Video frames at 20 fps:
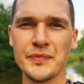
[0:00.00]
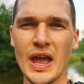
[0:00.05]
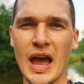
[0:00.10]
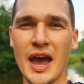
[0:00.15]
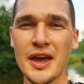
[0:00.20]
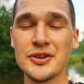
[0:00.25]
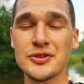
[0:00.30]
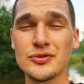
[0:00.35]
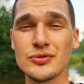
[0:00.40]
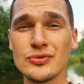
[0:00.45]

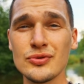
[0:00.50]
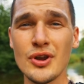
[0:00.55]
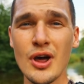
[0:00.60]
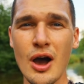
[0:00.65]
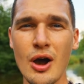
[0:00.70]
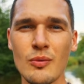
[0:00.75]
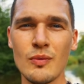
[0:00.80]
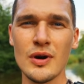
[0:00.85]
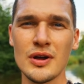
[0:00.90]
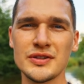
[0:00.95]
I do
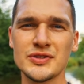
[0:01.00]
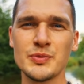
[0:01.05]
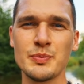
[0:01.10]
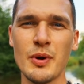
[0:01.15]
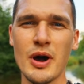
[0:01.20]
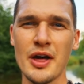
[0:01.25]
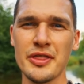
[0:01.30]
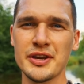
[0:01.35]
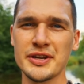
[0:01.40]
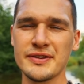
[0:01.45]
not want to
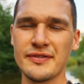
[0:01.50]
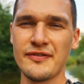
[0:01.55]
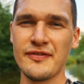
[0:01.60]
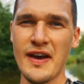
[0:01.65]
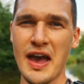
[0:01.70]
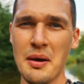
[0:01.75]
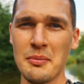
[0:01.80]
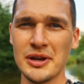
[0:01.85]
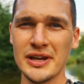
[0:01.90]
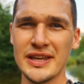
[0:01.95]
bother the
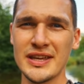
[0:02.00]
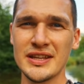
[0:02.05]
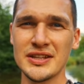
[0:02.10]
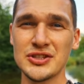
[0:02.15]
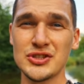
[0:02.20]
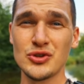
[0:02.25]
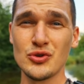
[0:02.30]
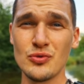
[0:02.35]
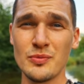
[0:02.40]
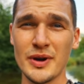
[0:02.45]
family
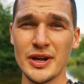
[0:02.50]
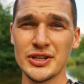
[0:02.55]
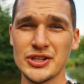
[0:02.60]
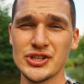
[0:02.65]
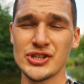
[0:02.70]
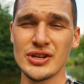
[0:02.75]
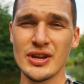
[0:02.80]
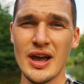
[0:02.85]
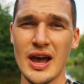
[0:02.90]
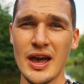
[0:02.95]
too
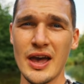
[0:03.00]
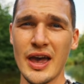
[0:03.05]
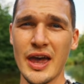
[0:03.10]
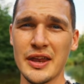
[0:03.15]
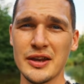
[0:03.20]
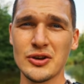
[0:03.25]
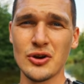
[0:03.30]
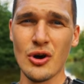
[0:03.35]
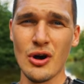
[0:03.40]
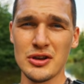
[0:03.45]
much
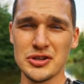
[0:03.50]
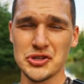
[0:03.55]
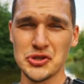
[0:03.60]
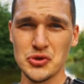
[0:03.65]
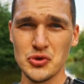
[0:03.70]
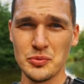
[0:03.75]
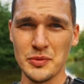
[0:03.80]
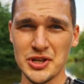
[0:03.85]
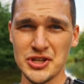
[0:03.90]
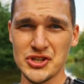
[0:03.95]
and cause
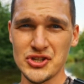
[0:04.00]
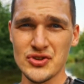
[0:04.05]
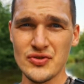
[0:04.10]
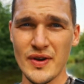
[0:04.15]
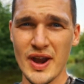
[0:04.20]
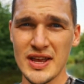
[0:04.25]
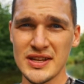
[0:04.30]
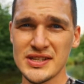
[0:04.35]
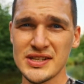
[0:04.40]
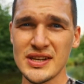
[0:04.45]
too much
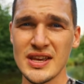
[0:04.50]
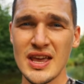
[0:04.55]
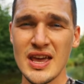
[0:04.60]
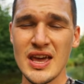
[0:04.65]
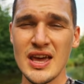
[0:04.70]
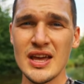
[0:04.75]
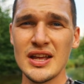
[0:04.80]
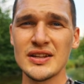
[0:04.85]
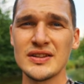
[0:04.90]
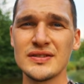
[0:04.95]
stress
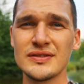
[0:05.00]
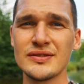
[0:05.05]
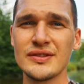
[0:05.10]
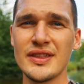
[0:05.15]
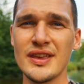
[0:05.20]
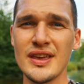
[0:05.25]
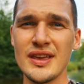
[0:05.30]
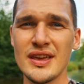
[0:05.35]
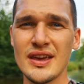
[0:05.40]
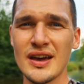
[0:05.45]
to
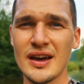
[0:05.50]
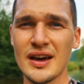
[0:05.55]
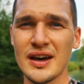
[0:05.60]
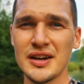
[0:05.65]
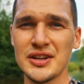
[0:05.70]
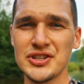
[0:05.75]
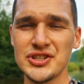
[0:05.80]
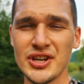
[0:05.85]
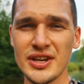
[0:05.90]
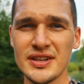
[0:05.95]
the
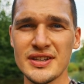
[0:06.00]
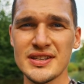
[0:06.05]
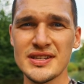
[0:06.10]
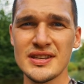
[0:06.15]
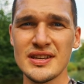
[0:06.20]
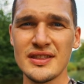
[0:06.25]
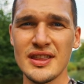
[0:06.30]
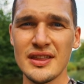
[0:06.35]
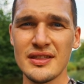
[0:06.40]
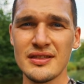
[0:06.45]
uh,
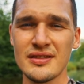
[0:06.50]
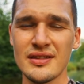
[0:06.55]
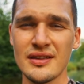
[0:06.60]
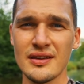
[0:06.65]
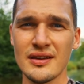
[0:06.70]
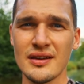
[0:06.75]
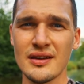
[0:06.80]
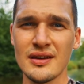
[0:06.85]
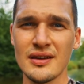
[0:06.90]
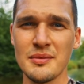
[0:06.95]
chicks that
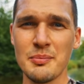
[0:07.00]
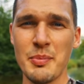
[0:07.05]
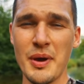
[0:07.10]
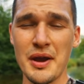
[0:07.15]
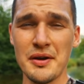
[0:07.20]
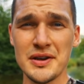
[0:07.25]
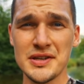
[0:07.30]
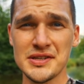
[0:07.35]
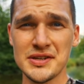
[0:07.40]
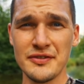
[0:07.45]
the
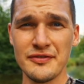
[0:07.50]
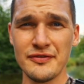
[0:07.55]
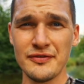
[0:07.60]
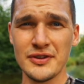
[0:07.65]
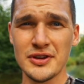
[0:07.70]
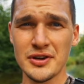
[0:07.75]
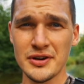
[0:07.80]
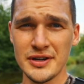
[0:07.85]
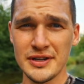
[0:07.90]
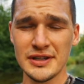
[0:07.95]
parents are
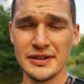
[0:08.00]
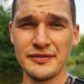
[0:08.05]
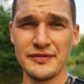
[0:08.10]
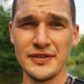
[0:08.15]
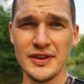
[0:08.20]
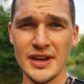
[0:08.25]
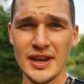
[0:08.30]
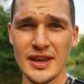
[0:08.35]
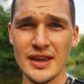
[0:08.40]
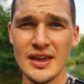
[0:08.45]
currently
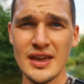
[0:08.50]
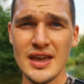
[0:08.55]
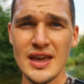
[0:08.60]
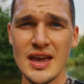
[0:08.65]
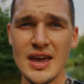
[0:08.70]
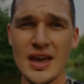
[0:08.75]
feeding.